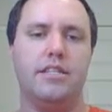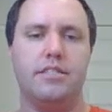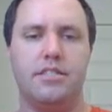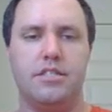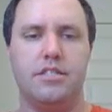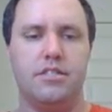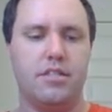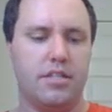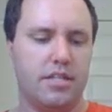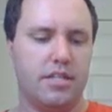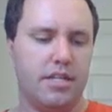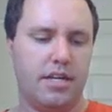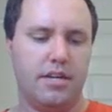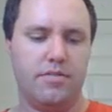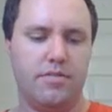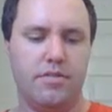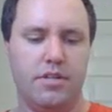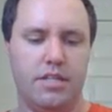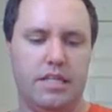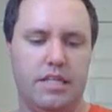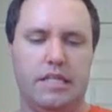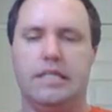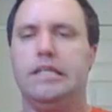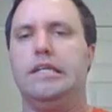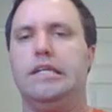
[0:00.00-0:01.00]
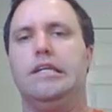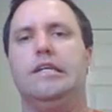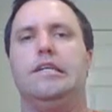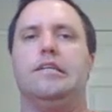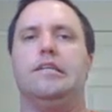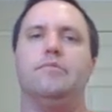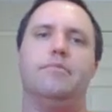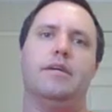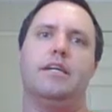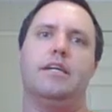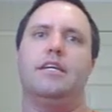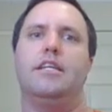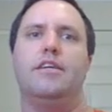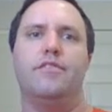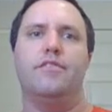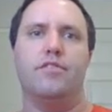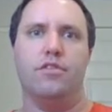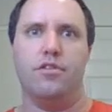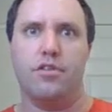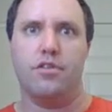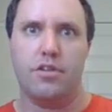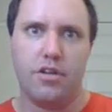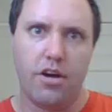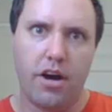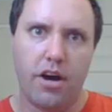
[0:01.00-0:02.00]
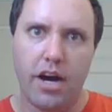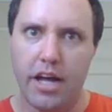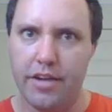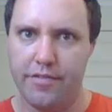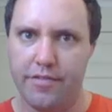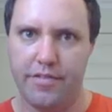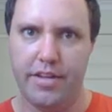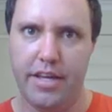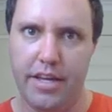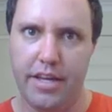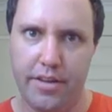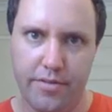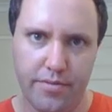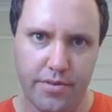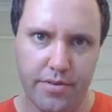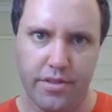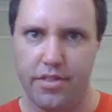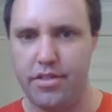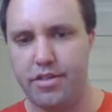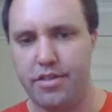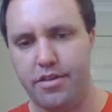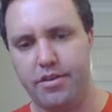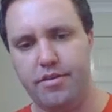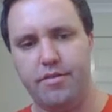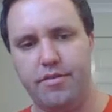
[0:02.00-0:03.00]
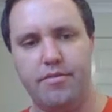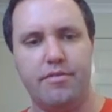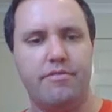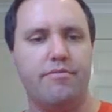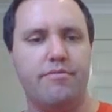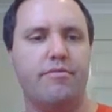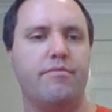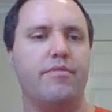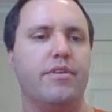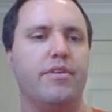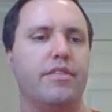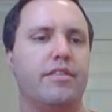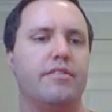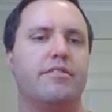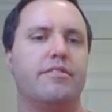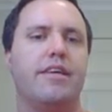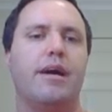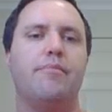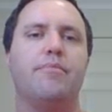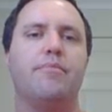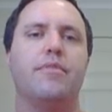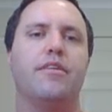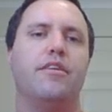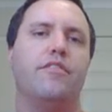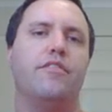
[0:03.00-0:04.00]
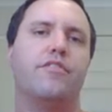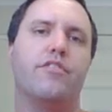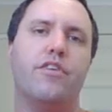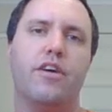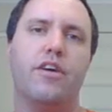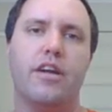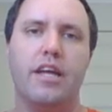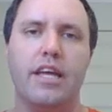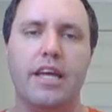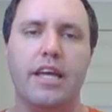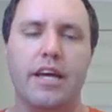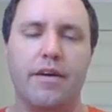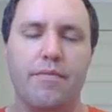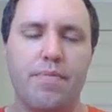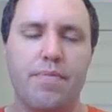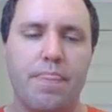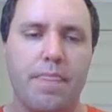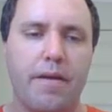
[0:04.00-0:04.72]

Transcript: Just so I can't really make it even look kind of neat with the tablet I've got here.